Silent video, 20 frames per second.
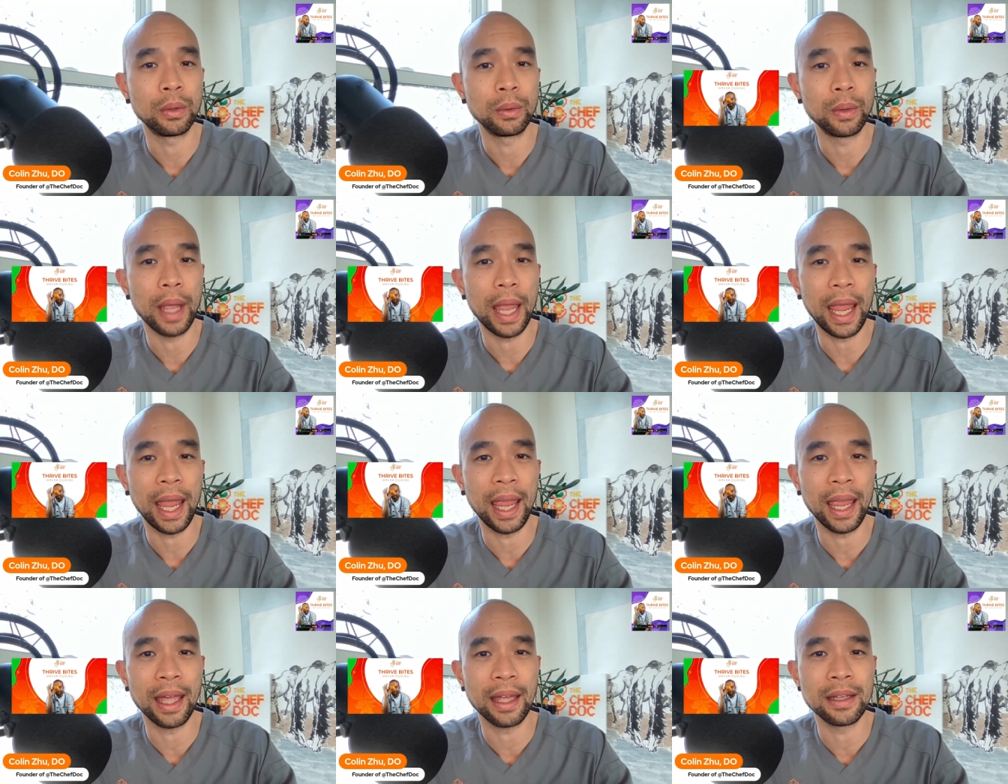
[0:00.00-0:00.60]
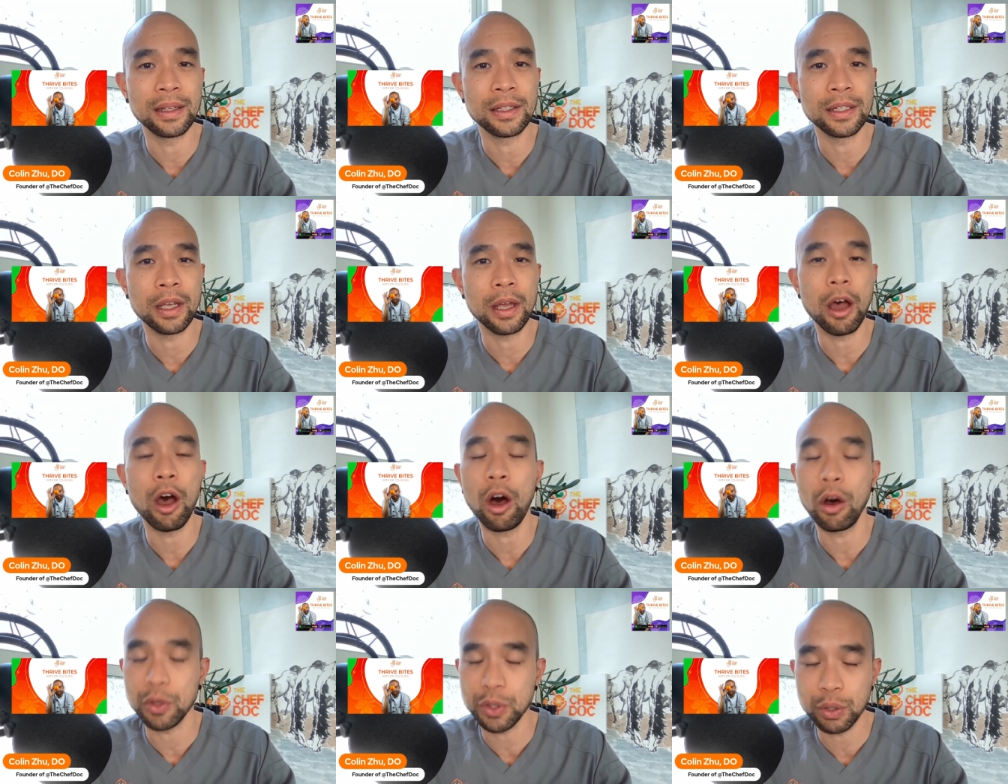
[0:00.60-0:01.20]
And
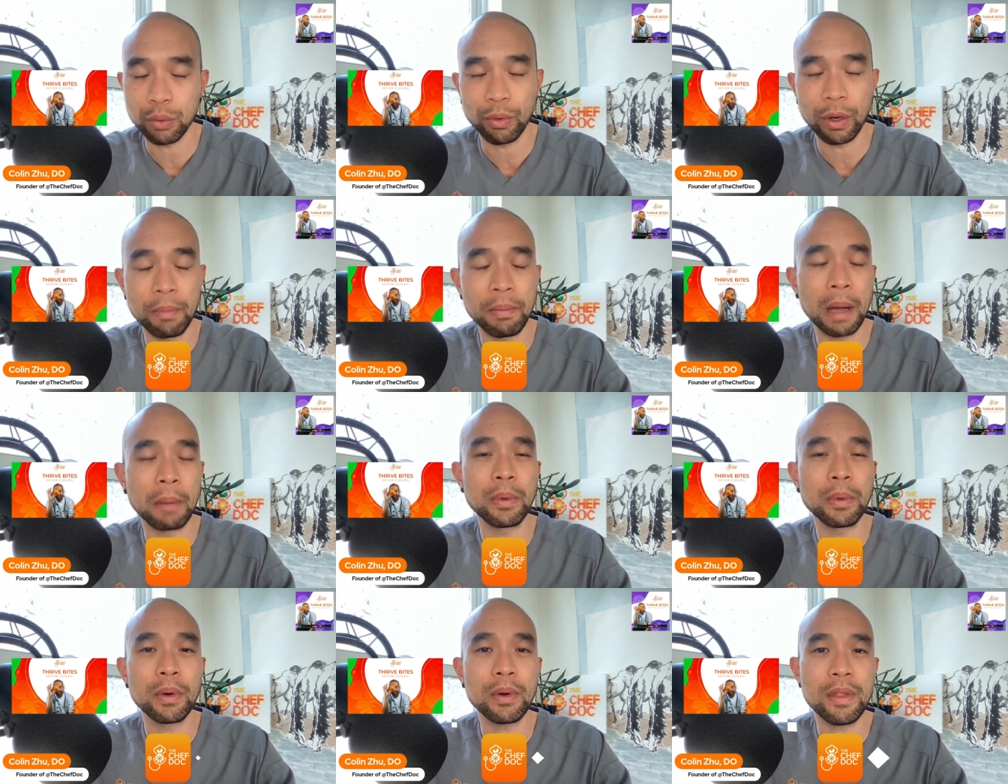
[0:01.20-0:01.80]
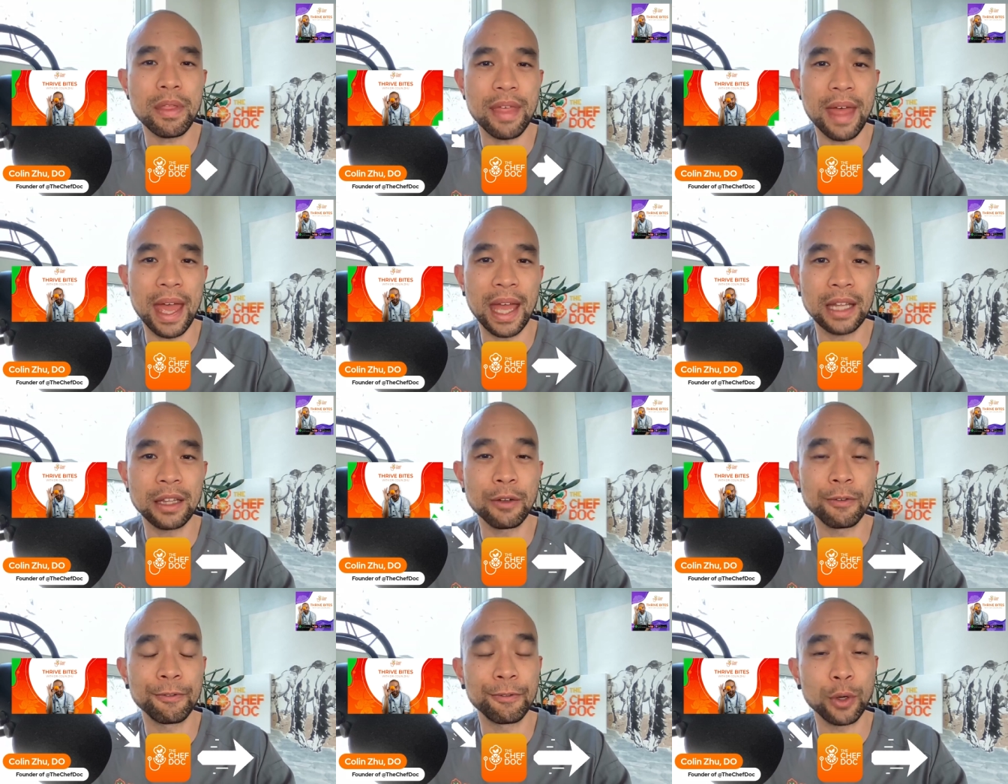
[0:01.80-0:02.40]
also remember that the
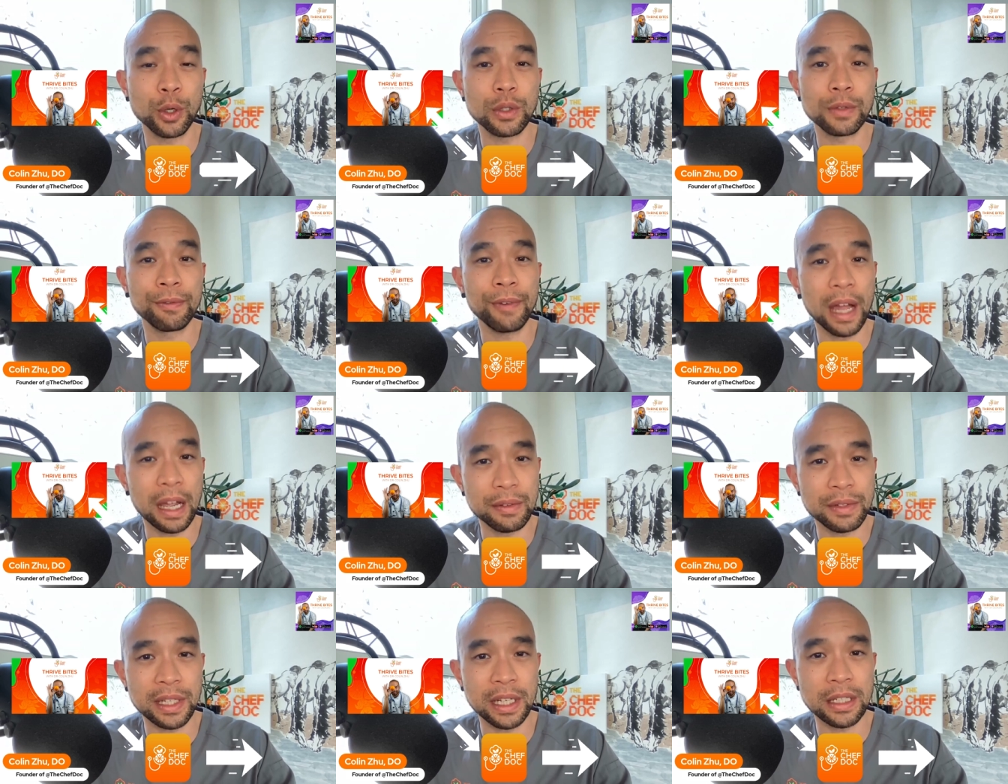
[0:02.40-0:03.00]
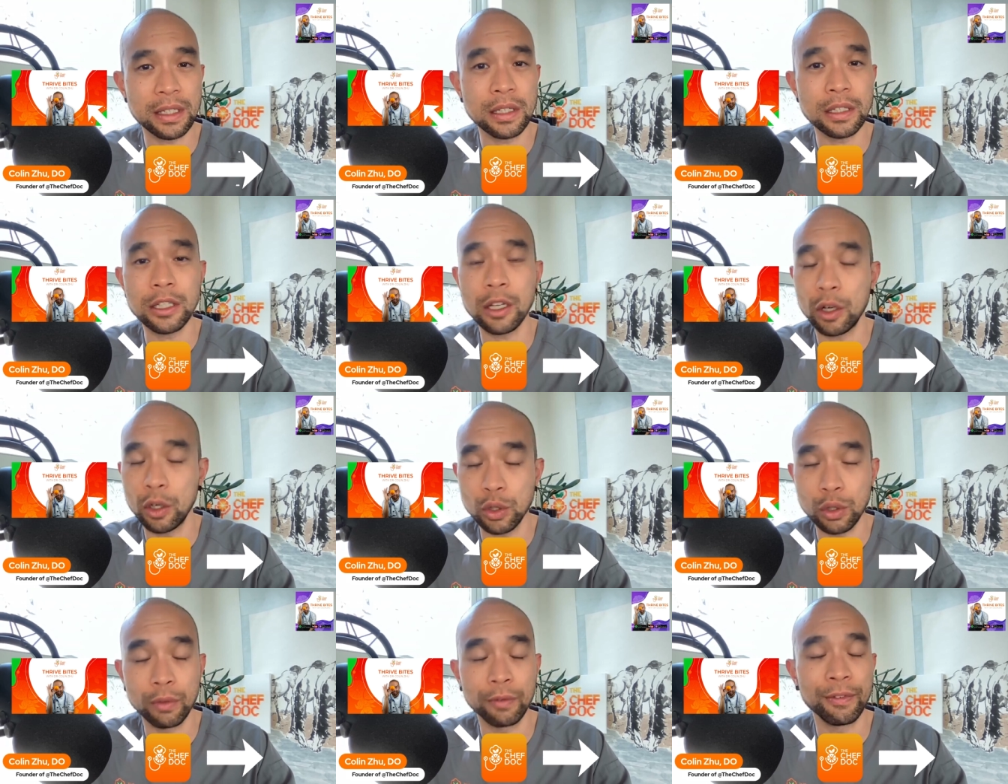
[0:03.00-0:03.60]
first five seasons,
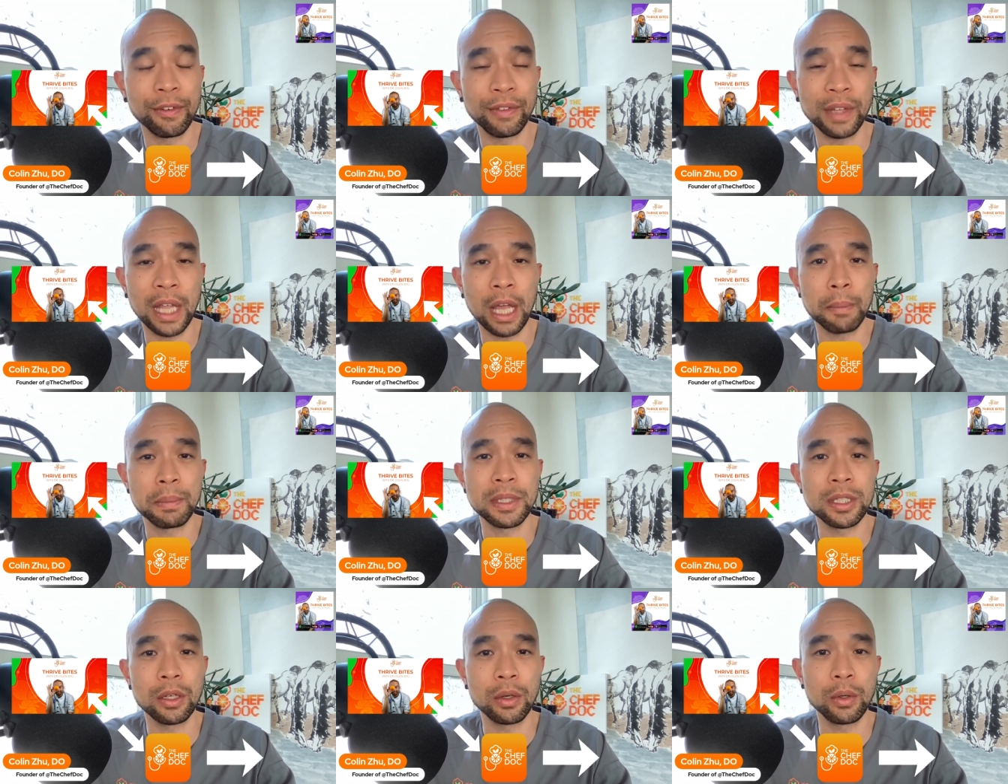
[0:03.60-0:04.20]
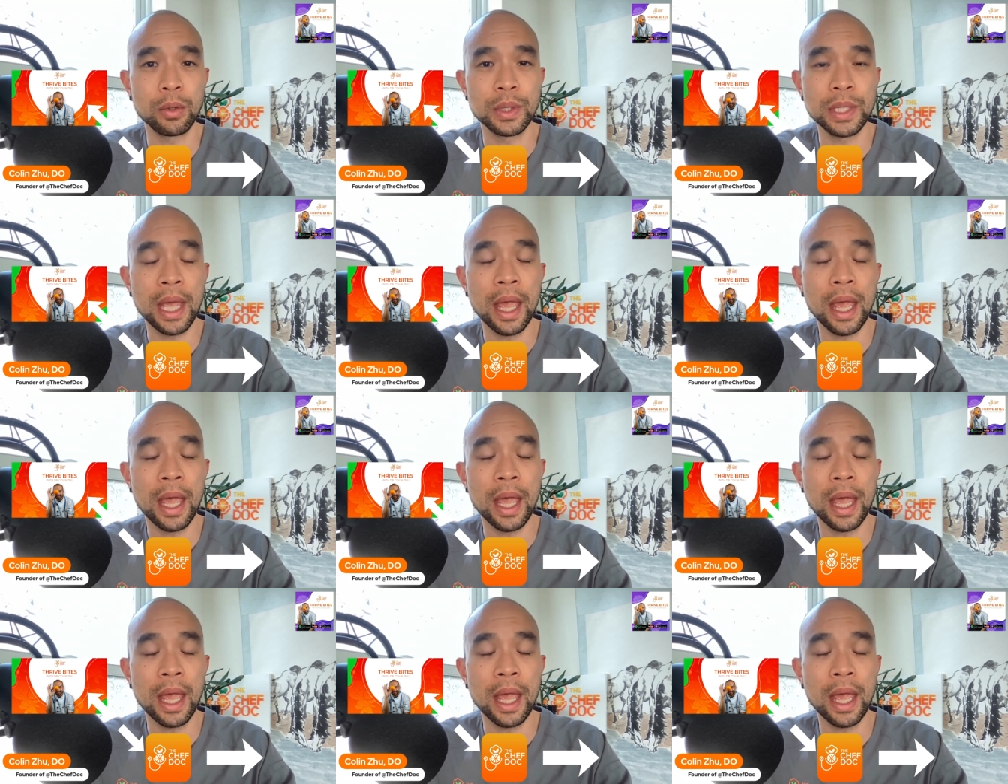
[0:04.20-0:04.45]
150 episodes,